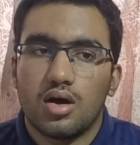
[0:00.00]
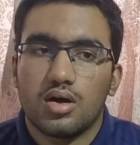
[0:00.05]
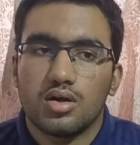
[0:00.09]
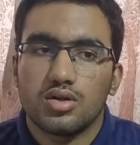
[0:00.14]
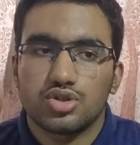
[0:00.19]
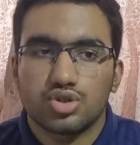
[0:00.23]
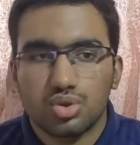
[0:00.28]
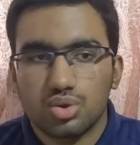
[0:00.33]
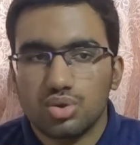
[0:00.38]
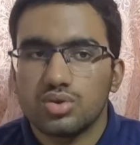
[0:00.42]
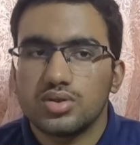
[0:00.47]

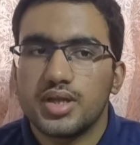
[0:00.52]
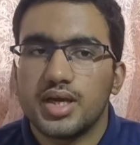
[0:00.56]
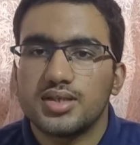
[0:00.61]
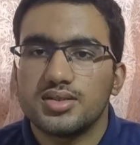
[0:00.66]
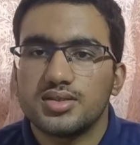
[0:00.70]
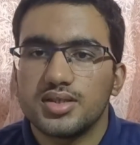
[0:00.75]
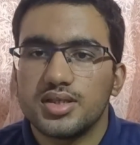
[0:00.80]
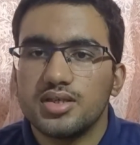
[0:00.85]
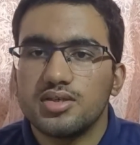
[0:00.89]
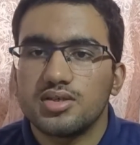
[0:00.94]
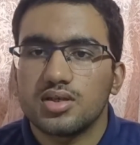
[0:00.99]
So
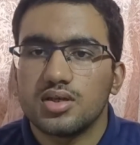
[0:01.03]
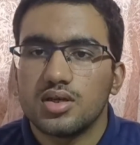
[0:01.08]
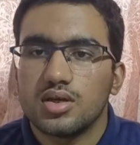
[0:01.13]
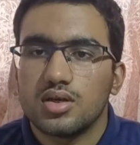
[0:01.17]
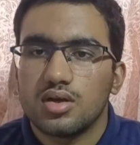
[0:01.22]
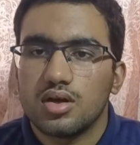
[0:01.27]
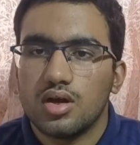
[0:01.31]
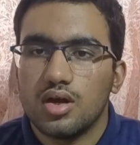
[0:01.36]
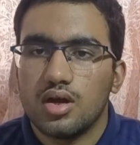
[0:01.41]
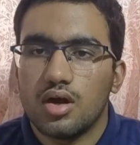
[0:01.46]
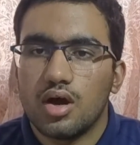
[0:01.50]
that's it.
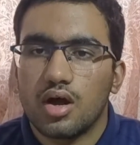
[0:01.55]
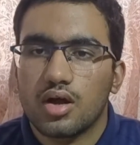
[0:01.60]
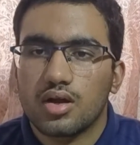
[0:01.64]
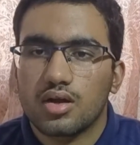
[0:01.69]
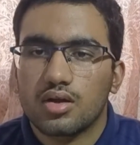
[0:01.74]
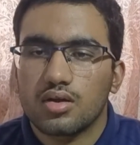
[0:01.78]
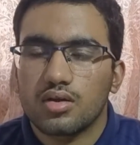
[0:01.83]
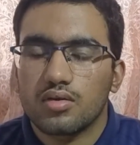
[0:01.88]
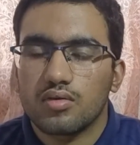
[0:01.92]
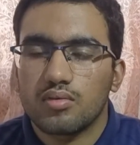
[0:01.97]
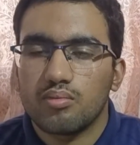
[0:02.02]

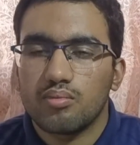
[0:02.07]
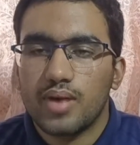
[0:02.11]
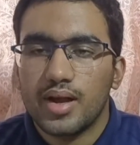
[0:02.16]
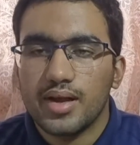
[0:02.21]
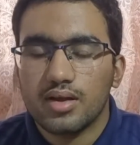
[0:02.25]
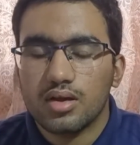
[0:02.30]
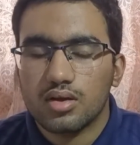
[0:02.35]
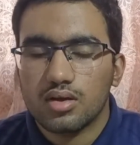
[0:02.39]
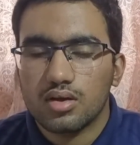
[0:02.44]
By